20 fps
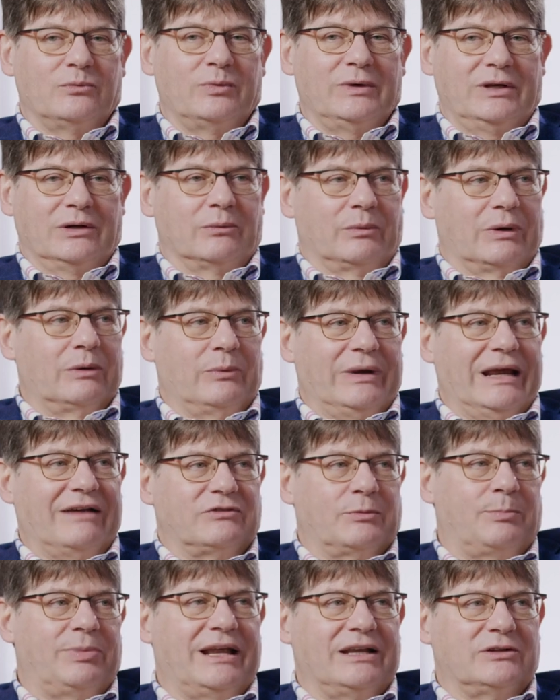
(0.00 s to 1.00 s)
we have
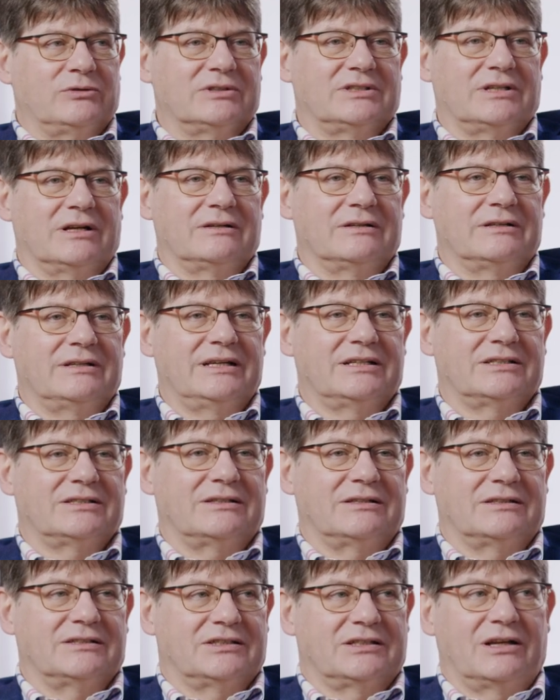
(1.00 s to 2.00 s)
to play to a certain
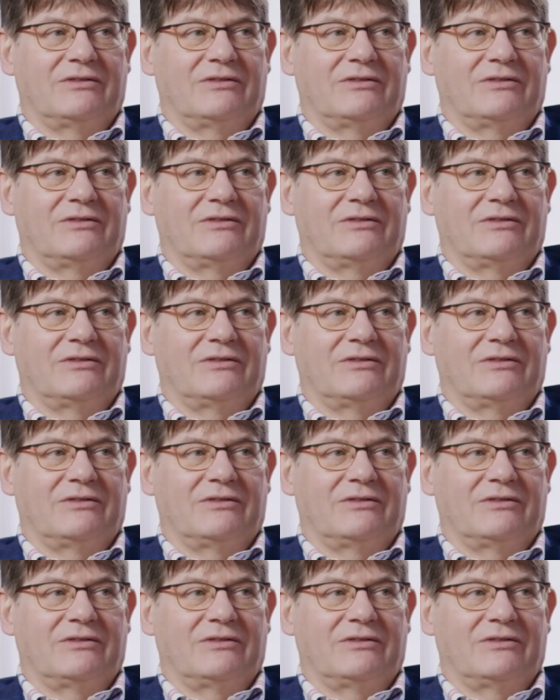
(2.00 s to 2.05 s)
distance.